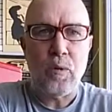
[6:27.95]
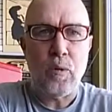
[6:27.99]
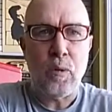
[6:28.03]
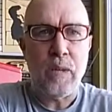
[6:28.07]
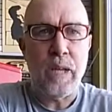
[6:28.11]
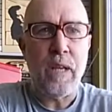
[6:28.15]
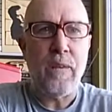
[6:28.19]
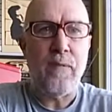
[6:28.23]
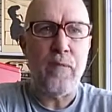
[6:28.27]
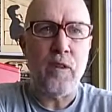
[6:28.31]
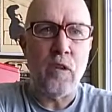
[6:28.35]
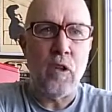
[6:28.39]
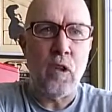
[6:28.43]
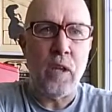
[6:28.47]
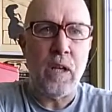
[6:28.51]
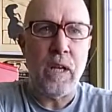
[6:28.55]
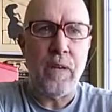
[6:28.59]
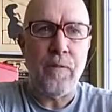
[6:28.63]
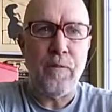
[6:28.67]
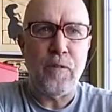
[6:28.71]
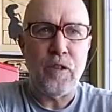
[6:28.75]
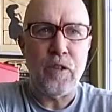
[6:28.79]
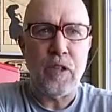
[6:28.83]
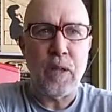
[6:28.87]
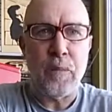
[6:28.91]
So I think if you're
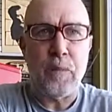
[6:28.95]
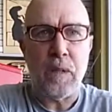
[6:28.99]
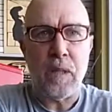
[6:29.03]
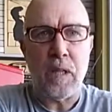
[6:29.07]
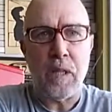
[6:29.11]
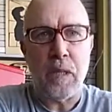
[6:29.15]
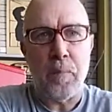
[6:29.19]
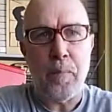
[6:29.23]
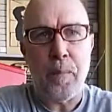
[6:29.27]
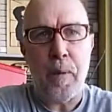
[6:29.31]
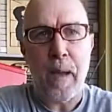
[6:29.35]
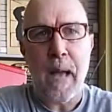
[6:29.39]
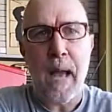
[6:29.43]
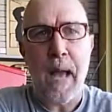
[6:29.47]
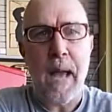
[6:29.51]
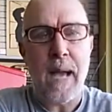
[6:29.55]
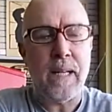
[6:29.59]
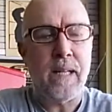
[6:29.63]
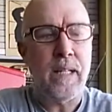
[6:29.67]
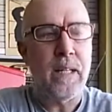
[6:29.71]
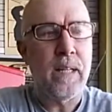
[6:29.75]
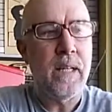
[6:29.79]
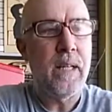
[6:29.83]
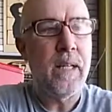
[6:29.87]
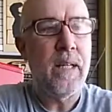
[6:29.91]
looking for something
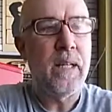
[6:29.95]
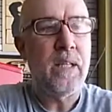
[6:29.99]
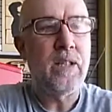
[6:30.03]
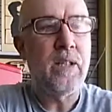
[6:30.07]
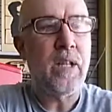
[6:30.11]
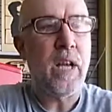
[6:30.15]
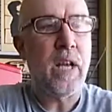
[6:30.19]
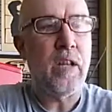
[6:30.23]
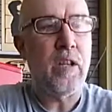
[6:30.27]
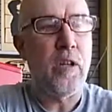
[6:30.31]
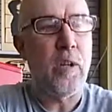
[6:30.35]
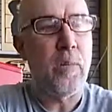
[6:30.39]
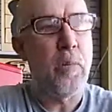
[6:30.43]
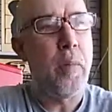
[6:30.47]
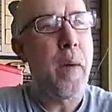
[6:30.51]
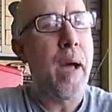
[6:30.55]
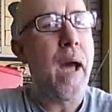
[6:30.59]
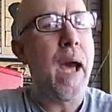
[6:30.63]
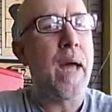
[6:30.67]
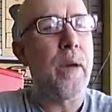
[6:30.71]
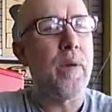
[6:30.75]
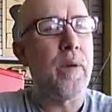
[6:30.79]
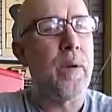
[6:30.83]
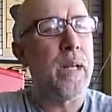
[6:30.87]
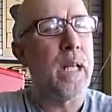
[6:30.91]
compact, it's got good
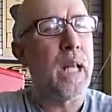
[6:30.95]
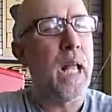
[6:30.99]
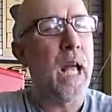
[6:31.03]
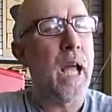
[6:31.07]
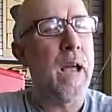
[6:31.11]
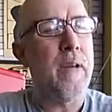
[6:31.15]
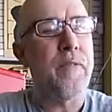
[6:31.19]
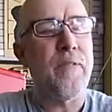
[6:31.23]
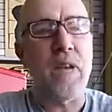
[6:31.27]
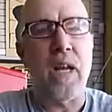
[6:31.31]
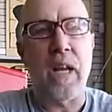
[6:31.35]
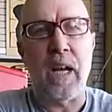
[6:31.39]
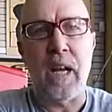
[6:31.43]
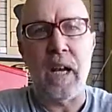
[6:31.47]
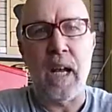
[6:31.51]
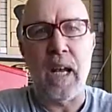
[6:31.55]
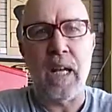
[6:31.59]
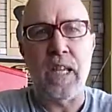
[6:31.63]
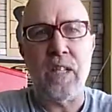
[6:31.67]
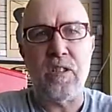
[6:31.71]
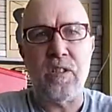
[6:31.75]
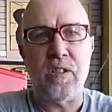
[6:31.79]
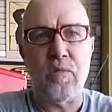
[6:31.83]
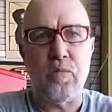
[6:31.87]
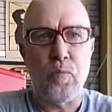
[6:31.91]
battery life, got a
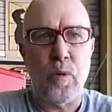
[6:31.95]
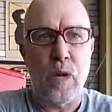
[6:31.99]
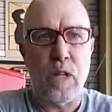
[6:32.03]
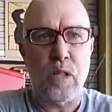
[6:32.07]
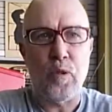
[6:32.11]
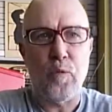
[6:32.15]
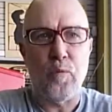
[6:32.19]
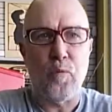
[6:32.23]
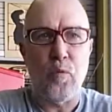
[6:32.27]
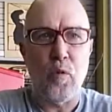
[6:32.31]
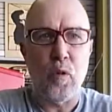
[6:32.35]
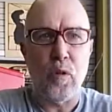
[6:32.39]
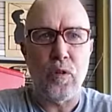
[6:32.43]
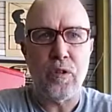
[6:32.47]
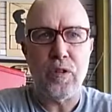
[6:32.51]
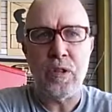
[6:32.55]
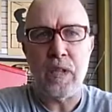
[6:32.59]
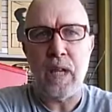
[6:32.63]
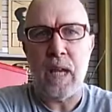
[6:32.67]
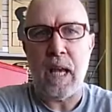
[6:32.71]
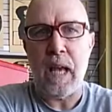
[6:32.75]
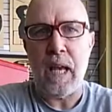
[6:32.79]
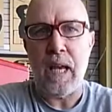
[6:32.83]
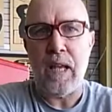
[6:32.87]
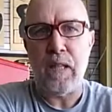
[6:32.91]
nice reservoir
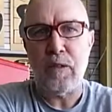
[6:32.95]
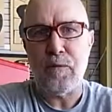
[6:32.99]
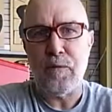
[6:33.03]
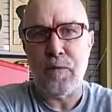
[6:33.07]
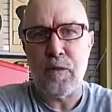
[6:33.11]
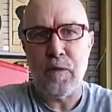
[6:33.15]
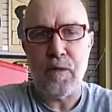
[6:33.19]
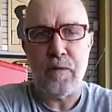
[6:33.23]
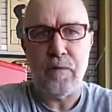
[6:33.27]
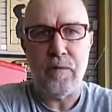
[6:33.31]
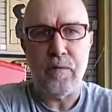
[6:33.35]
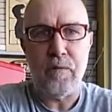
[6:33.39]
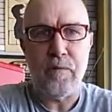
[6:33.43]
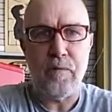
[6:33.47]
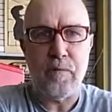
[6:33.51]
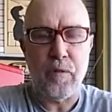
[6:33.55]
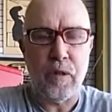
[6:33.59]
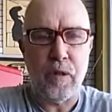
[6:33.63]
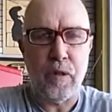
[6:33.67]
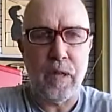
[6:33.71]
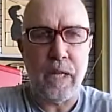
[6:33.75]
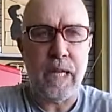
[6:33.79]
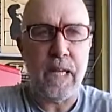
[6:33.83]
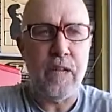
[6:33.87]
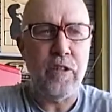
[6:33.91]
size for your
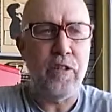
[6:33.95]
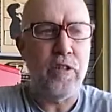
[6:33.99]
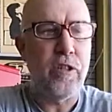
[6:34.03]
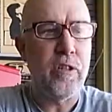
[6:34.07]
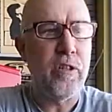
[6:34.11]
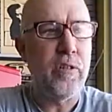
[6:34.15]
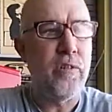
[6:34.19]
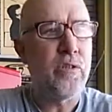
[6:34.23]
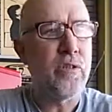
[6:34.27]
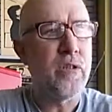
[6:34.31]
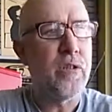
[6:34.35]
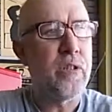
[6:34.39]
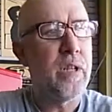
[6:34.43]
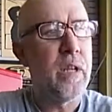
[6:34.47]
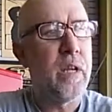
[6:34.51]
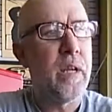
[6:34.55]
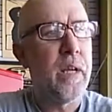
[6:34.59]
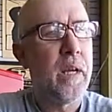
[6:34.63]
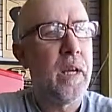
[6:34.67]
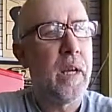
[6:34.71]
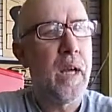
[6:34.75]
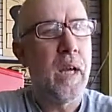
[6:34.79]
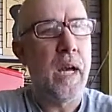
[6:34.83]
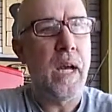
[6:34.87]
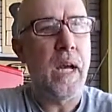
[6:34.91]
e-juice,
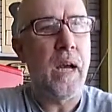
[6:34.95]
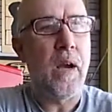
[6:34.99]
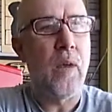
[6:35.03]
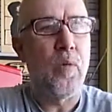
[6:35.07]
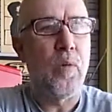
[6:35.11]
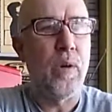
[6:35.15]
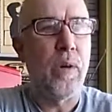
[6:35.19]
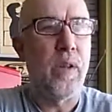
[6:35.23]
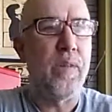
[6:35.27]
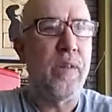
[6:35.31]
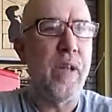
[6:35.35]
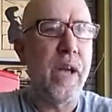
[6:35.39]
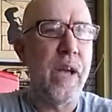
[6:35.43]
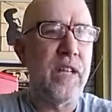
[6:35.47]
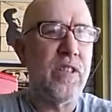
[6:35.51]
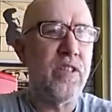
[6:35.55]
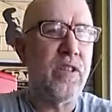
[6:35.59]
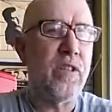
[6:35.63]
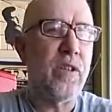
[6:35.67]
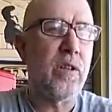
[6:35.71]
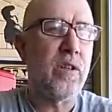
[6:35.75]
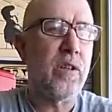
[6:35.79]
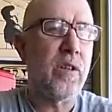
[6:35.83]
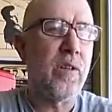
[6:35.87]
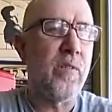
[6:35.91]
real
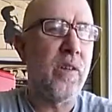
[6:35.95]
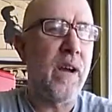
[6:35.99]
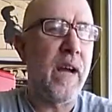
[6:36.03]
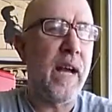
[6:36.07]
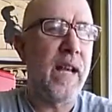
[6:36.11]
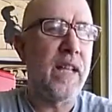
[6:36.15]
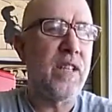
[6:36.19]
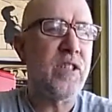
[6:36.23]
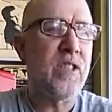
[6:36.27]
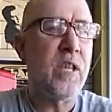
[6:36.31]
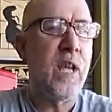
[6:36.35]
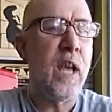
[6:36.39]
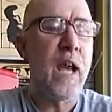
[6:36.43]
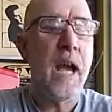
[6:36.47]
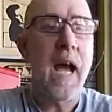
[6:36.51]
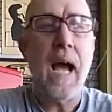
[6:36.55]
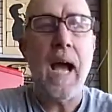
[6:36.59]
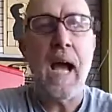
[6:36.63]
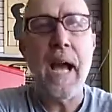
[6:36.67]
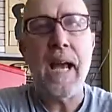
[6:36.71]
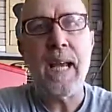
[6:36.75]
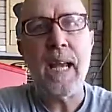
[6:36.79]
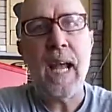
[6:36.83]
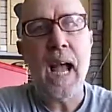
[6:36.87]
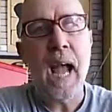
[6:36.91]
nice little device.
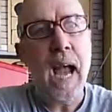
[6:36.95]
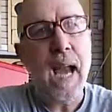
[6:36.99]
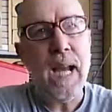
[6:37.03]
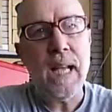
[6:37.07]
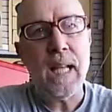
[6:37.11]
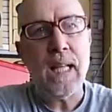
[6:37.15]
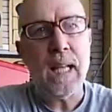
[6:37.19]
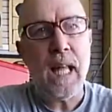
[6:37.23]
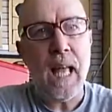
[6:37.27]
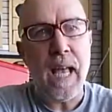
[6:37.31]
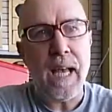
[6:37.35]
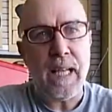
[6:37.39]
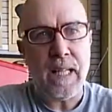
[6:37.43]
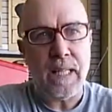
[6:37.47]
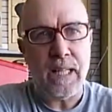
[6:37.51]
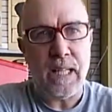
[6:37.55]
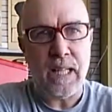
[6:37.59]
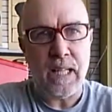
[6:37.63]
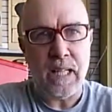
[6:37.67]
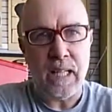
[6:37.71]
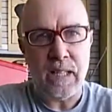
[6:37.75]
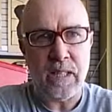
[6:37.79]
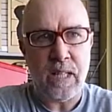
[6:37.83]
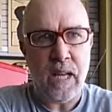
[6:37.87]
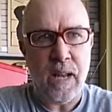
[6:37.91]
I kind of like it
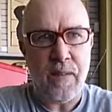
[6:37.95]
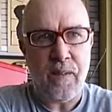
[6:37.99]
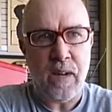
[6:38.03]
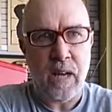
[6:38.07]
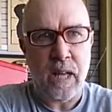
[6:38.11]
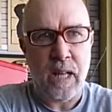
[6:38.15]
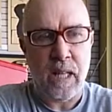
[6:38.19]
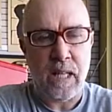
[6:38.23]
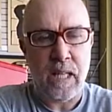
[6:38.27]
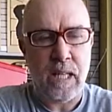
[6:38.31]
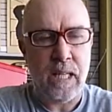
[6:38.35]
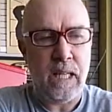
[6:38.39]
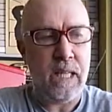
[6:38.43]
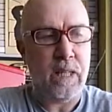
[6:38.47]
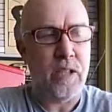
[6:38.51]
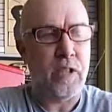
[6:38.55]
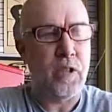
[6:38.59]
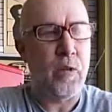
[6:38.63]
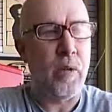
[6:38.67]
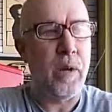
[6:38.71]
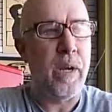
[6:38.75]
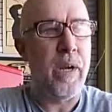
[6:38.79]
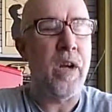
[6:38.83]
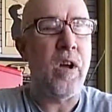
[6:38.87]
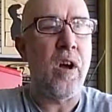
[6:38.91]
that it doesn't have an LED
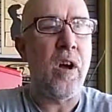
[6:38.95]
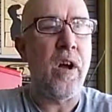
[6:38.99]
screen.